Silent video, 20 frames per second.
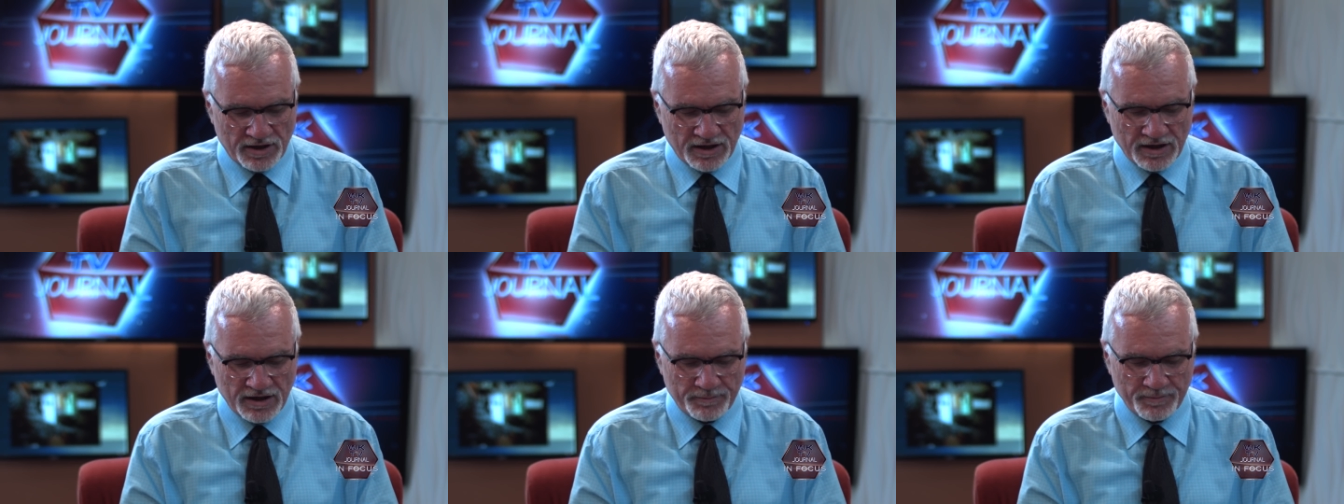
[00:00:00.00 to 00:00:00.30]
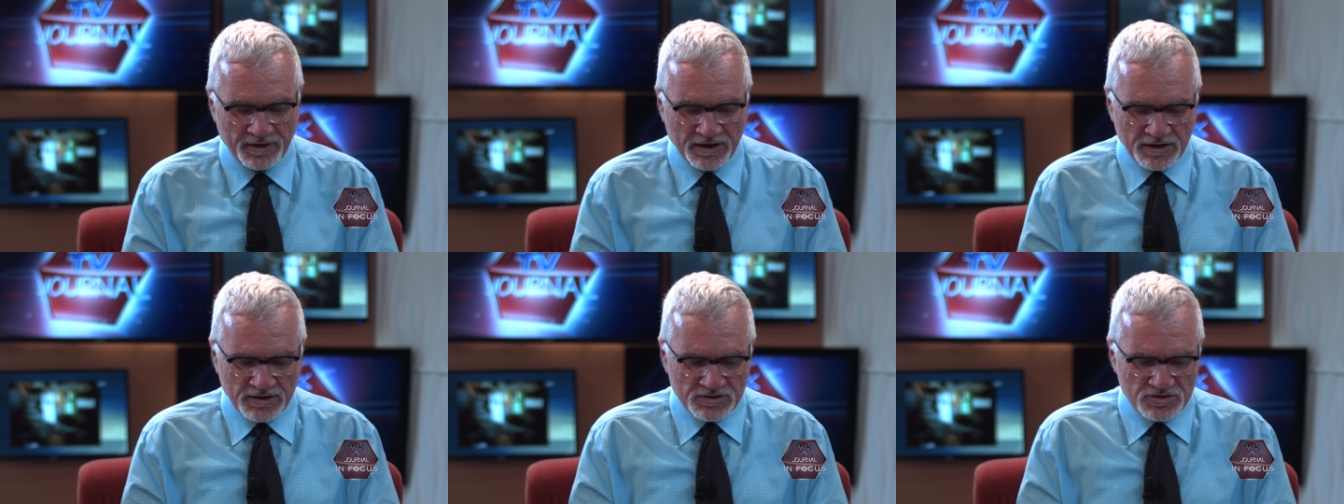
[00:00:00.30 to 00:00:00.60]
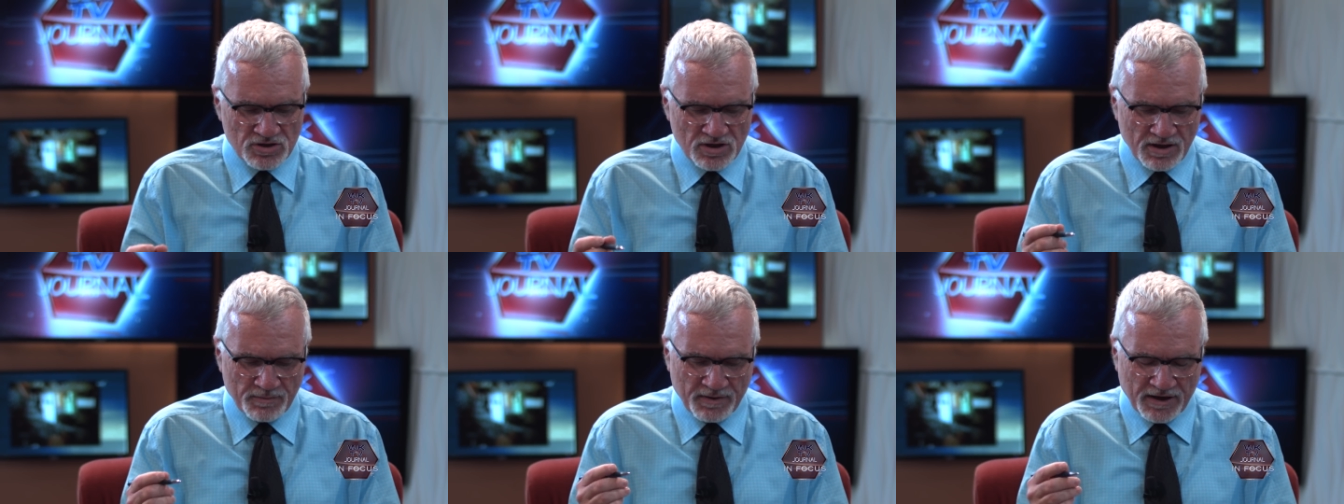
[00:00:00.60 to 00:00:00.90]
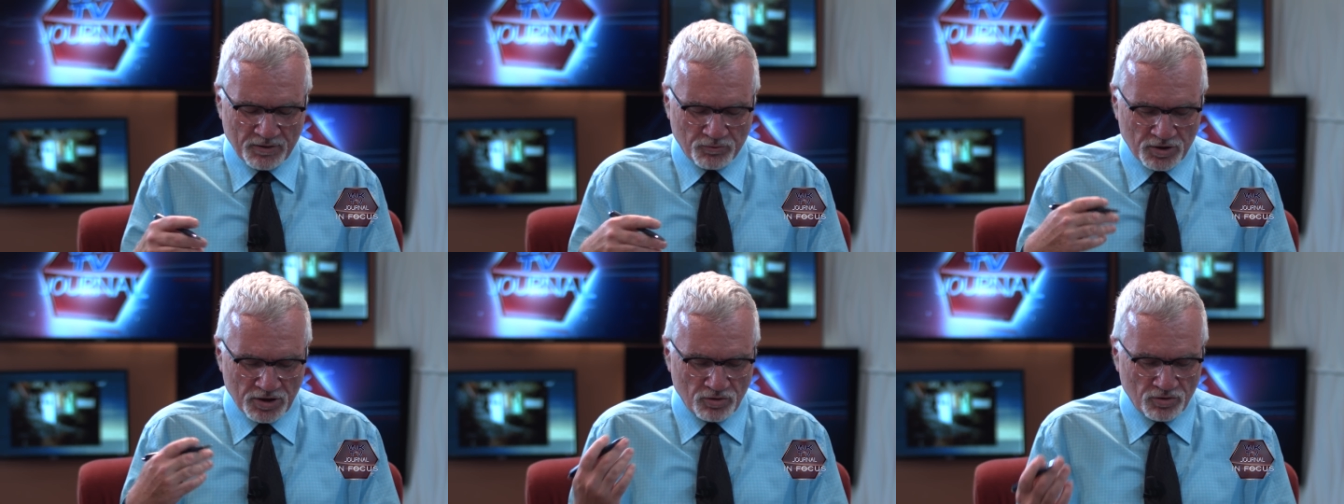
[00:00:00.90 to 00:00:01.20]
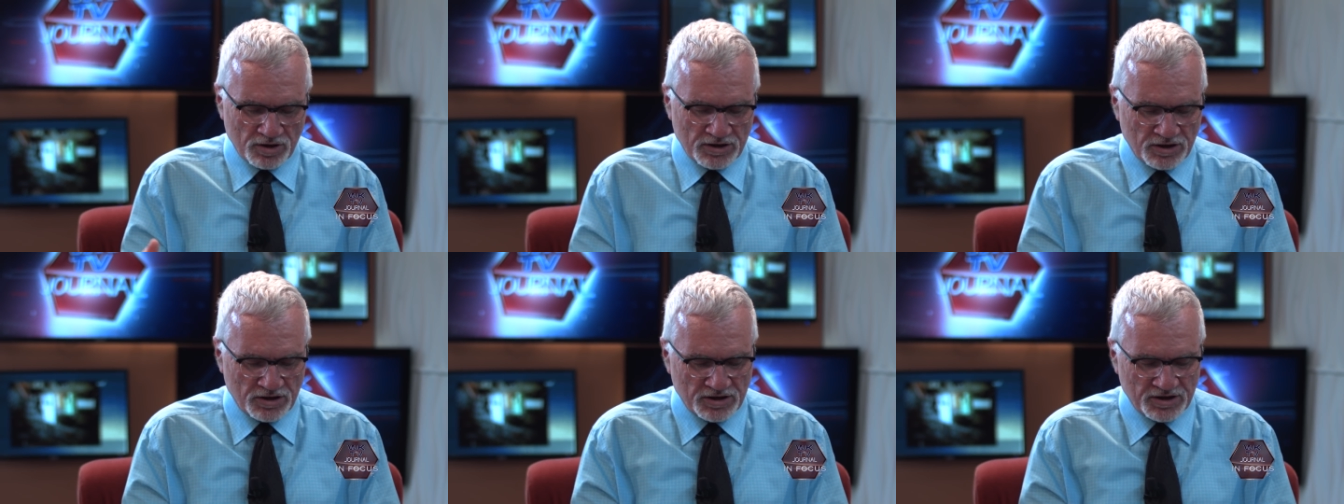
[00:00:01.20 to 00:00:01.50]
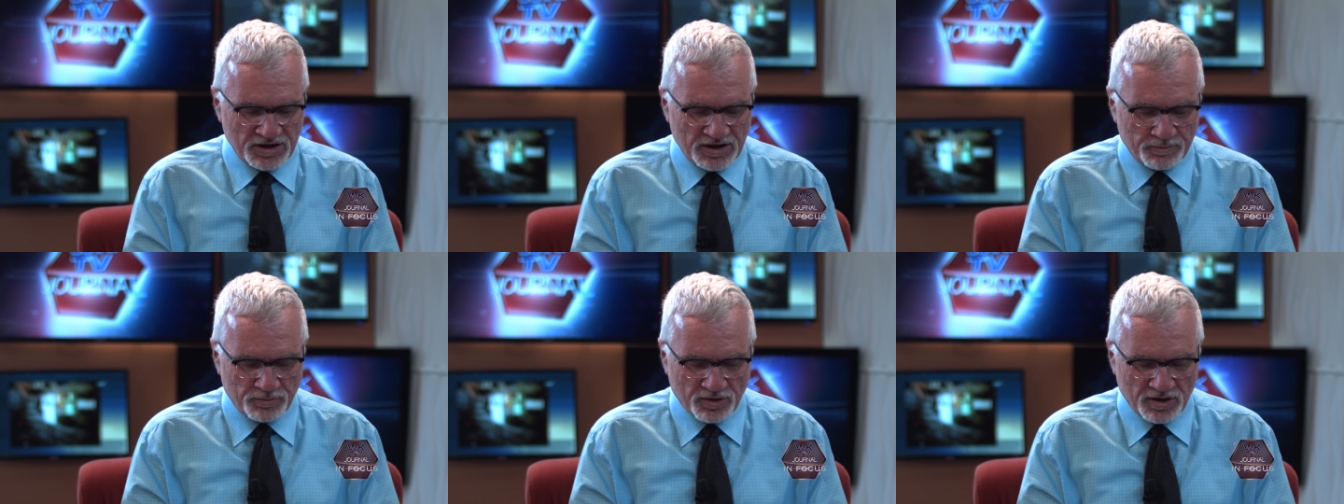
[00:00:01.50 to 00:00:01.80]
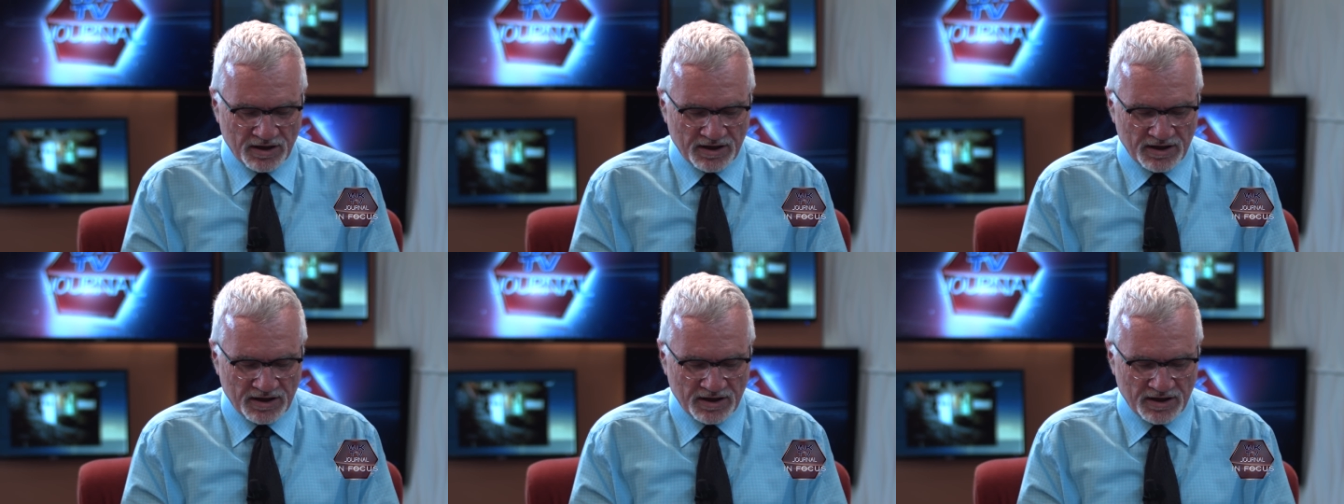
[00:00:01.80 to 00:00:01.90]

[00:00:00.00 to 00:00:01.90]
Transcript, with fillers: um, so, but I want to go a little deeper.